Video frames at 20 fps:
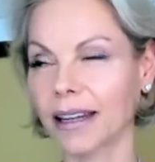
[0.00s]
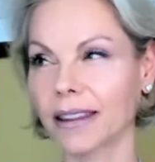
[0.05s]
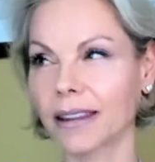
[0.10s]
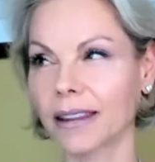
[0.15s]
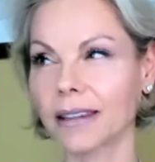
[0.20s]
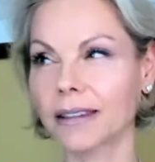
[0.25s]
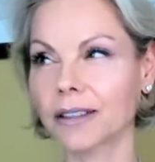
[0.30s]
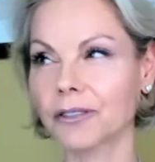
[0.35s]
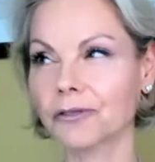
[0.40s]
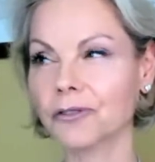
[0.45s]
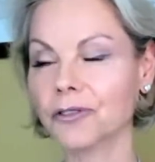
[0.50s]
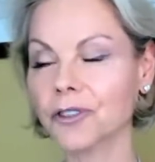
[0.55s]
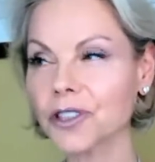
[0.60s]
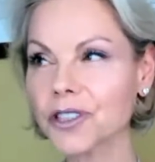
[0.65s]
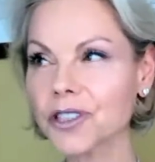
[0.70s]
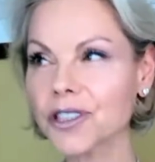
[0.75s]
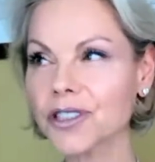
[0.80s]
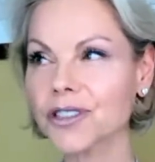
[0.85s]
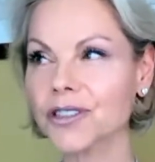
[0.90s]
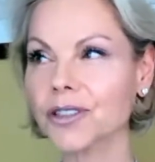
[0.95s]
And the
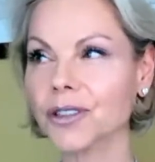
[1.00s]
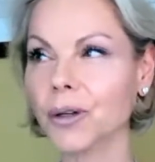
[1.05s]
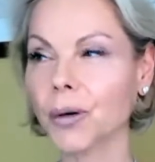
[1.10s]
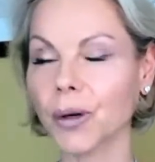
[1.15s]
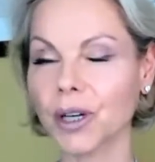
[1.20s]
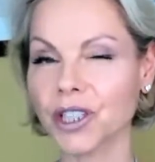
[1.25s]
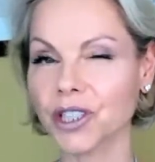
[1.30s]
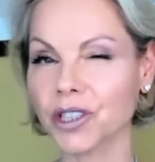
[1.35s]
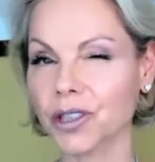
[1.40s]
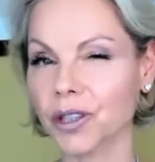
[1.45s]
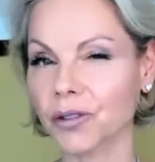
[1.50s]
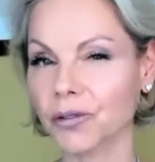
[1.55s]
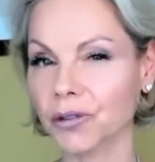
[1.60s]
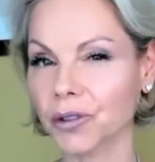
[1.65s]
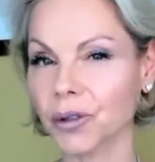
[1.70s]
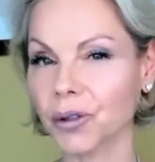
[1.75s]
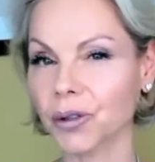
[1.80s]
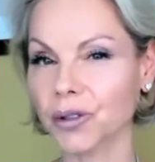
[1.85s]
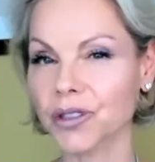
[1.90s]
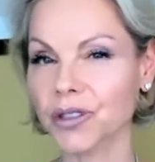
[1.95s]
first question,
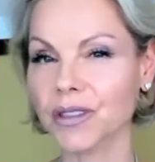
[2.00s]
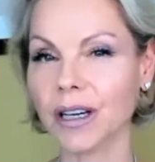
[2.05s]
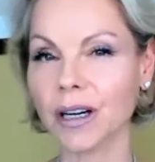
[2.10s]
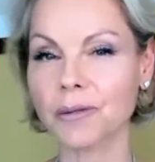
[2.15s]
of course,